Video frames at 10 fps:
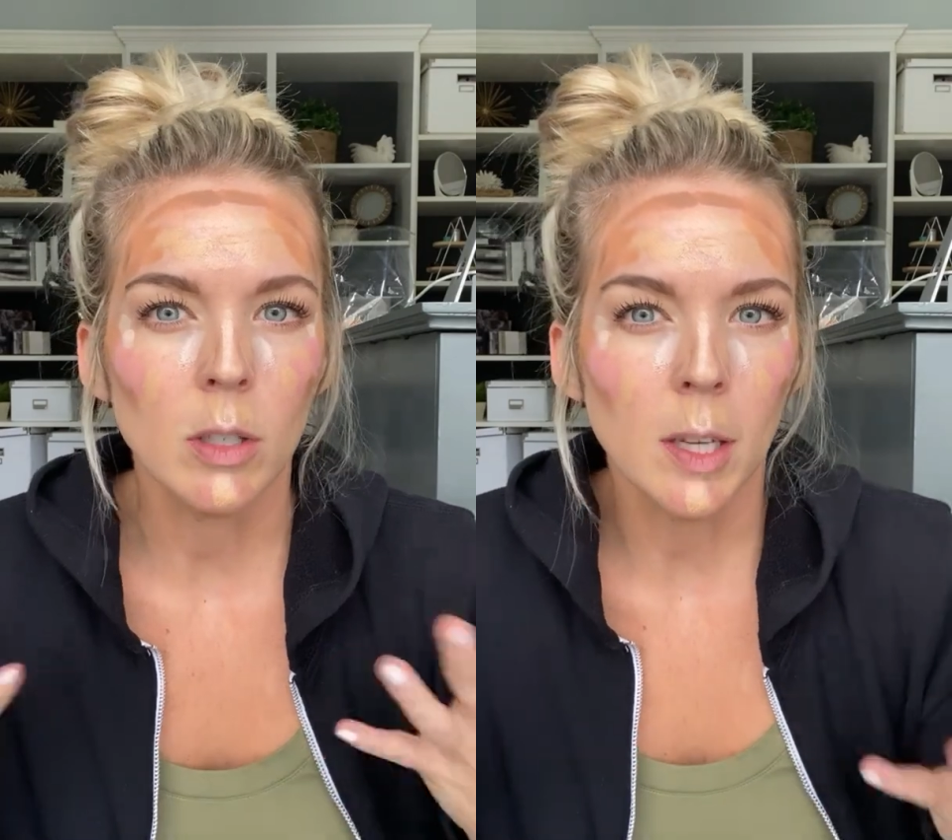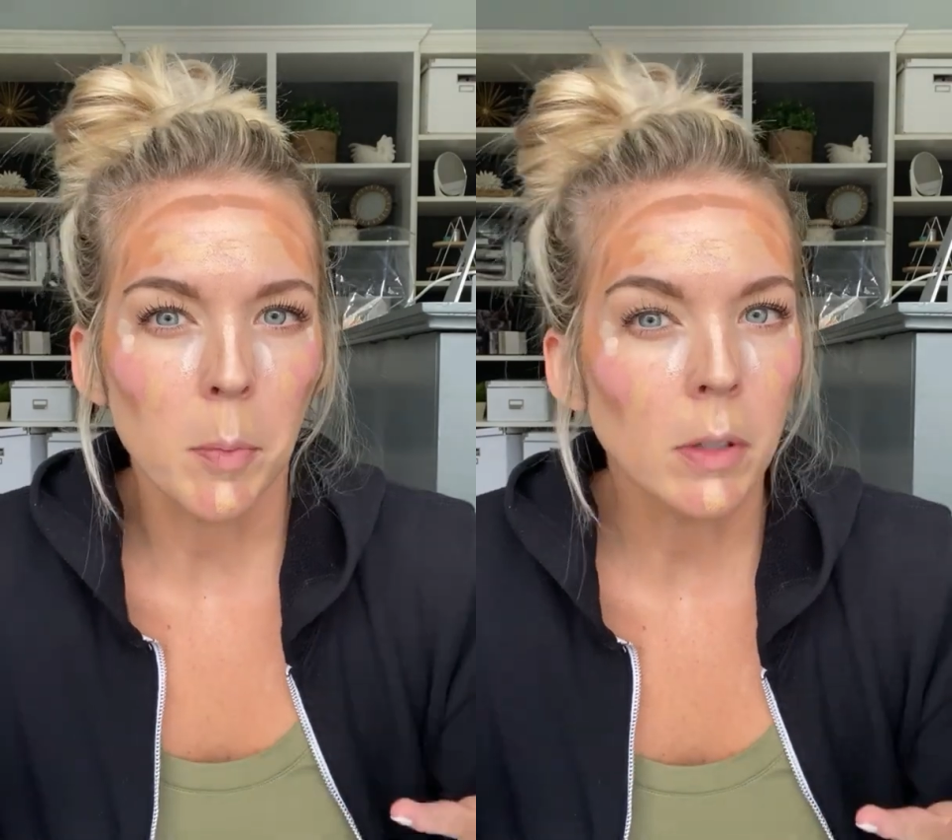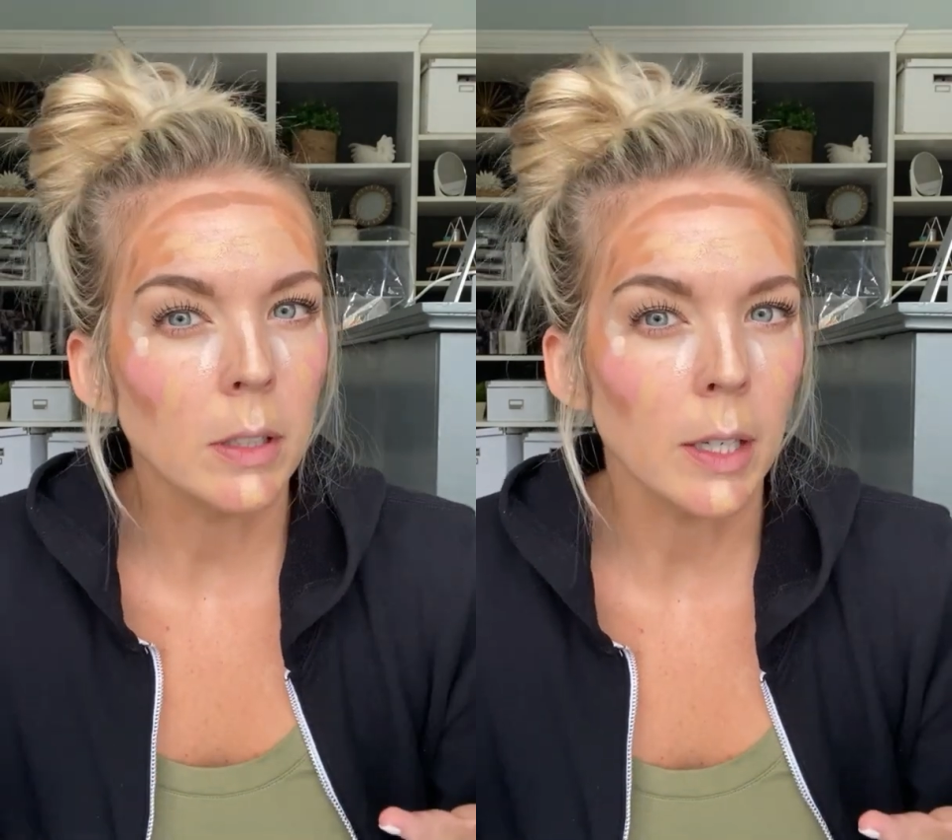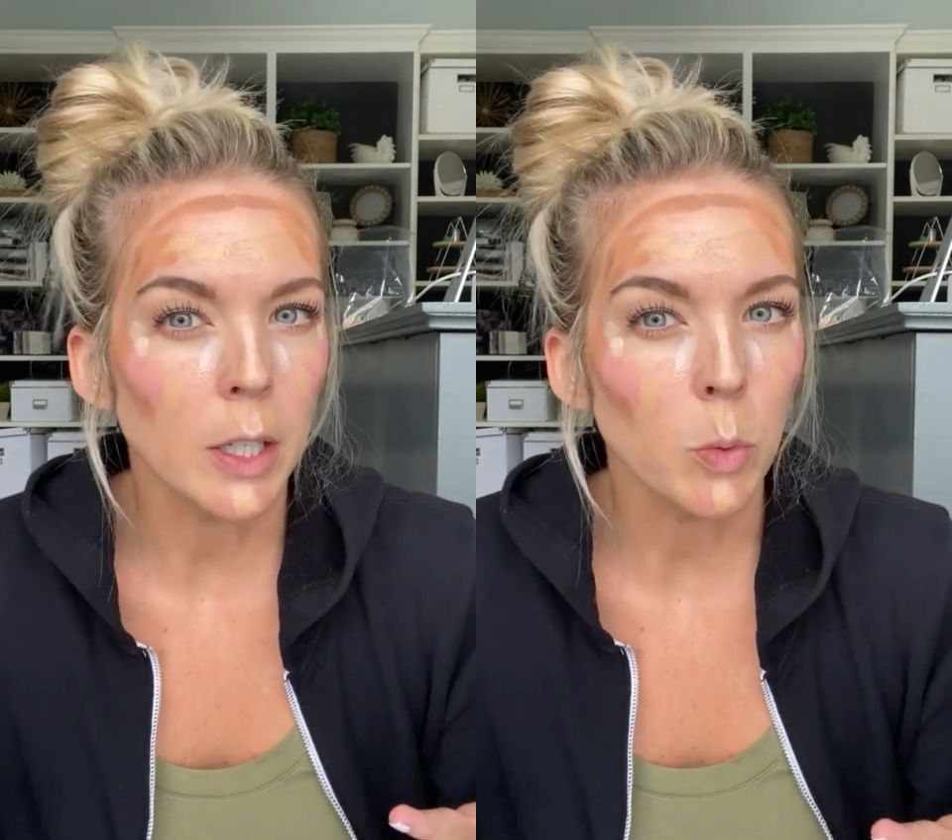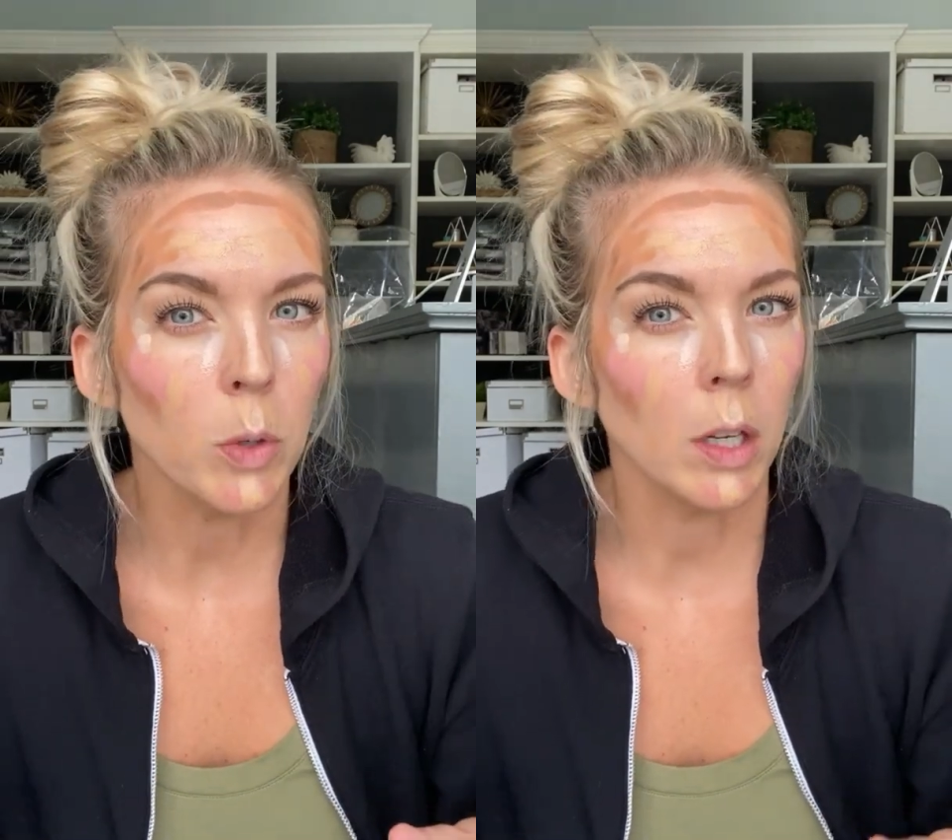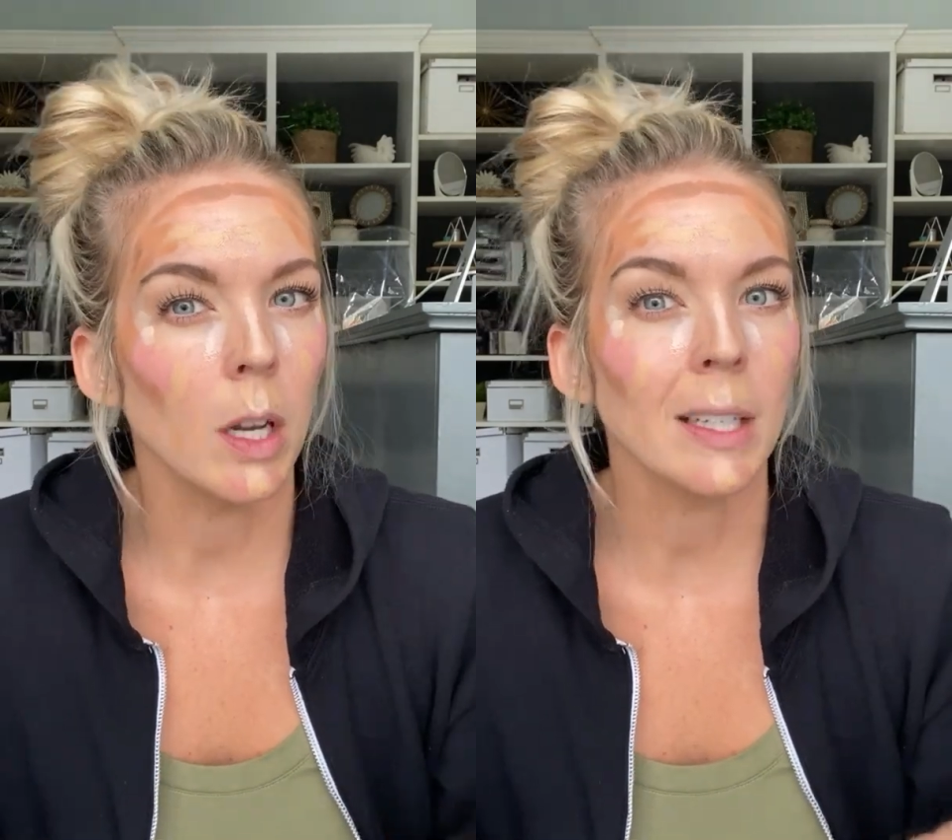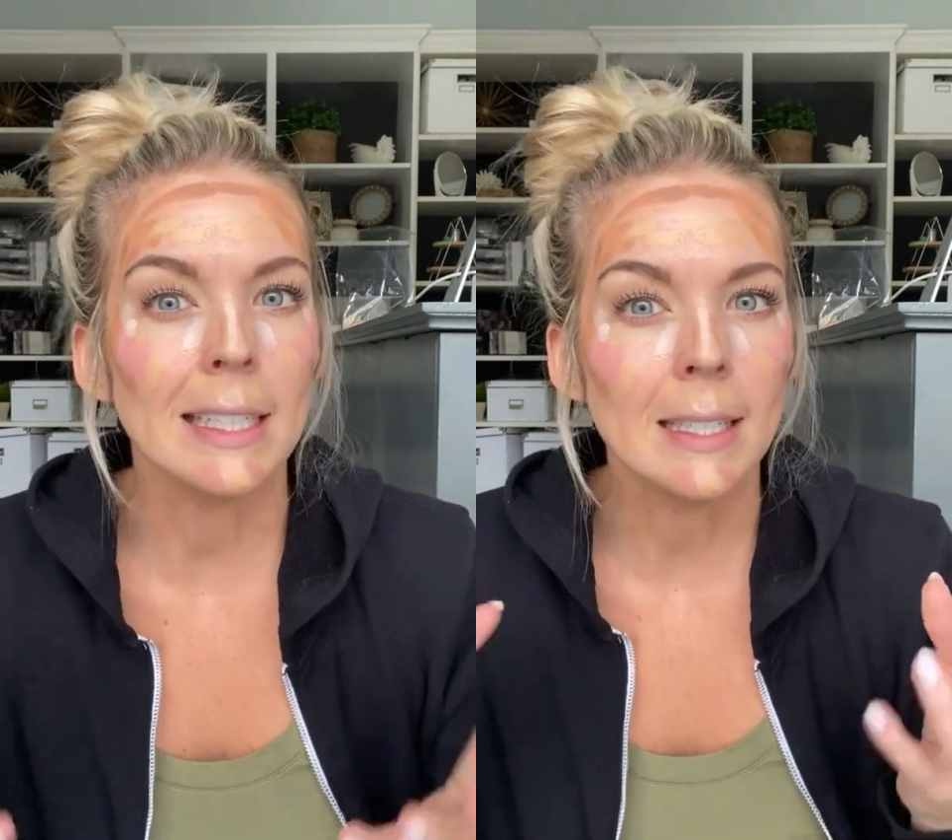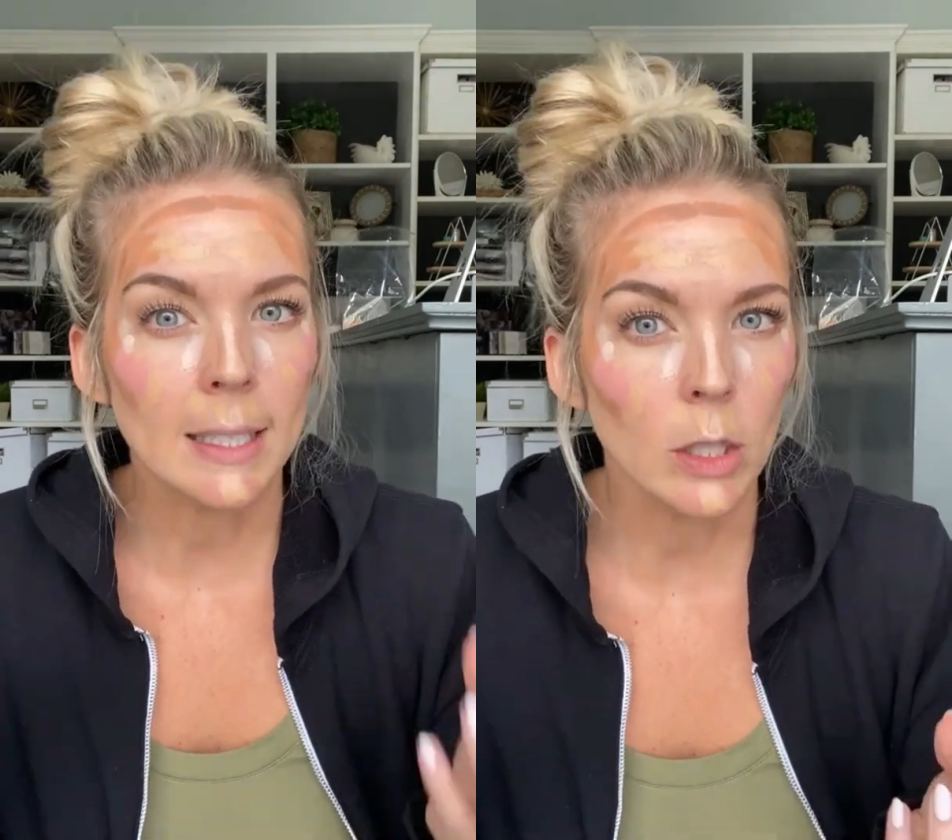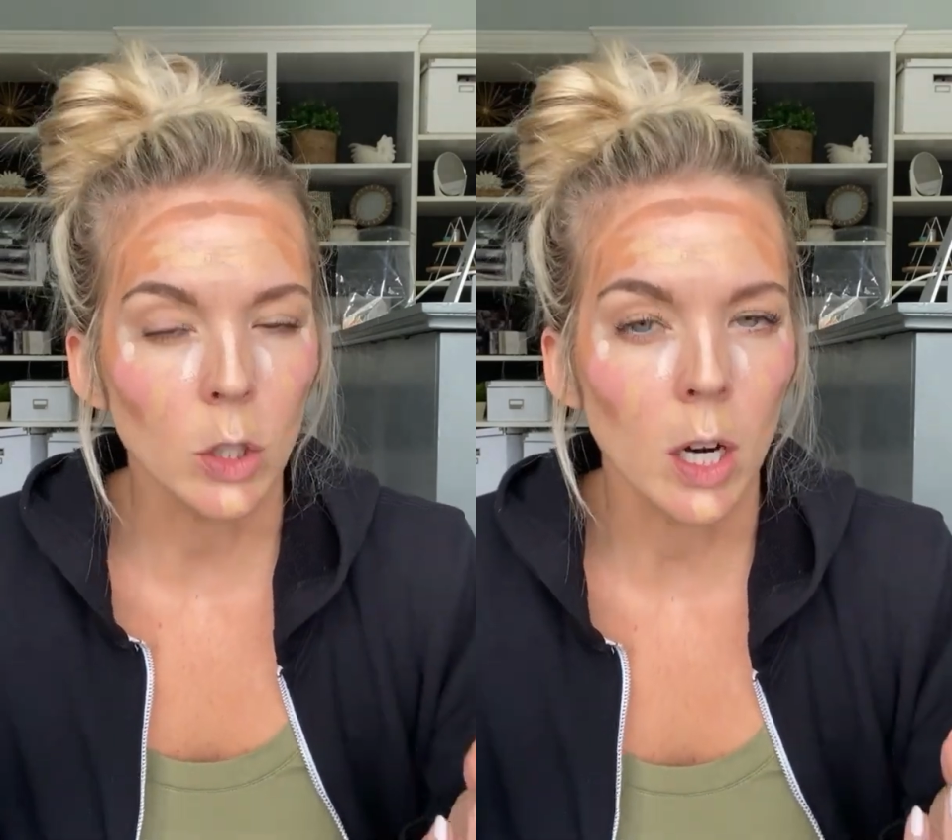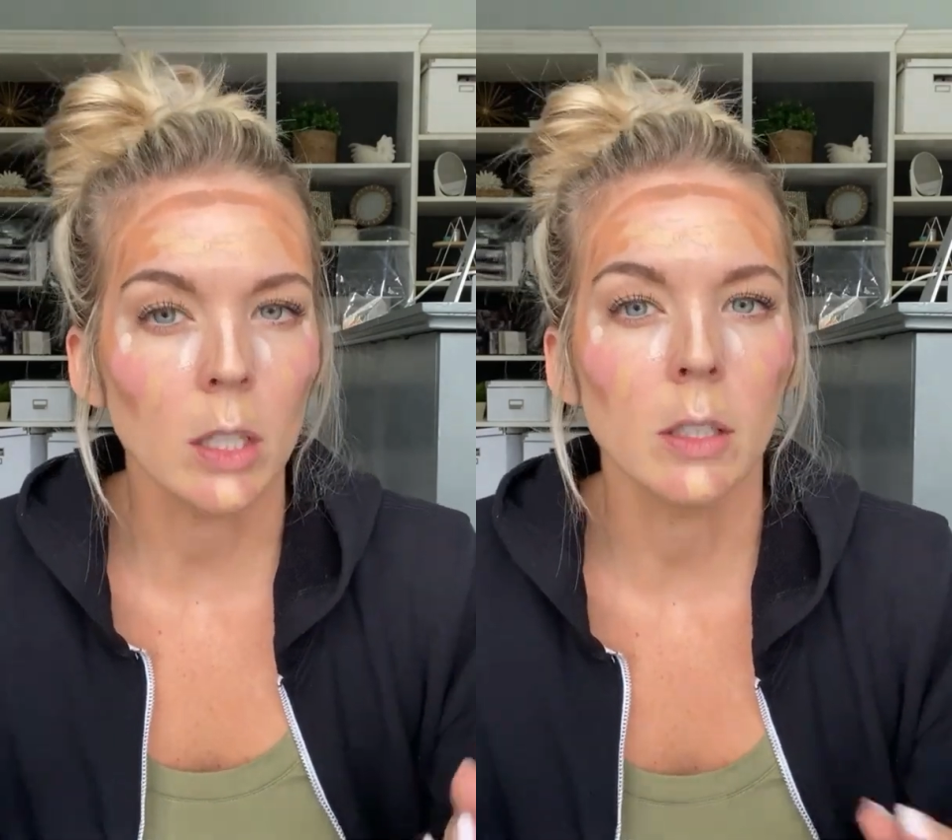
typically like you would a concealer color,